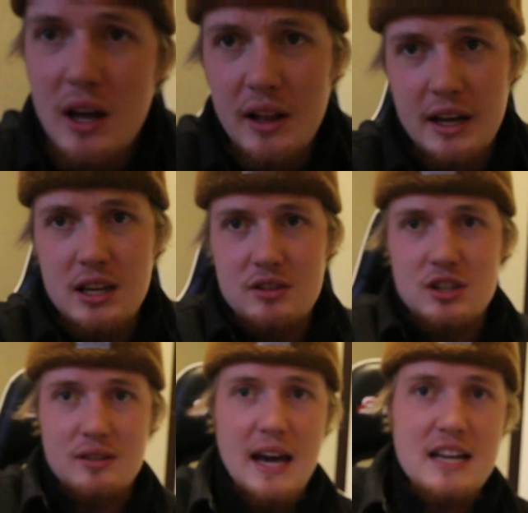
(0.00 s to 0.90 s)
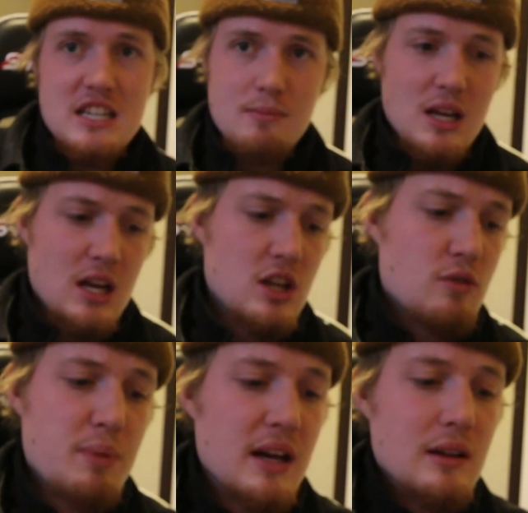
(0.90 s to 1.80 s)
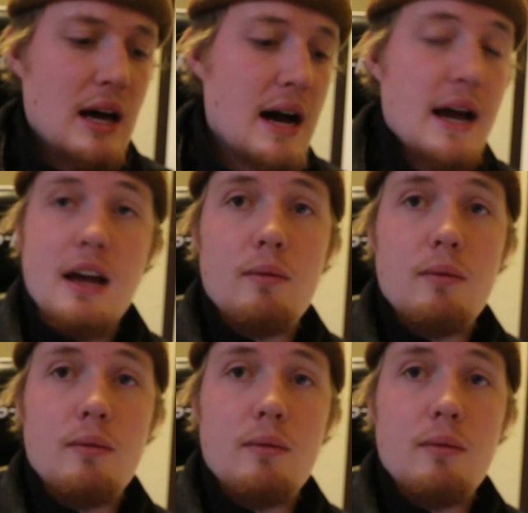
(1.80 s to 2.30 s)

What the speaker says: Like, he's just catching me in this big lie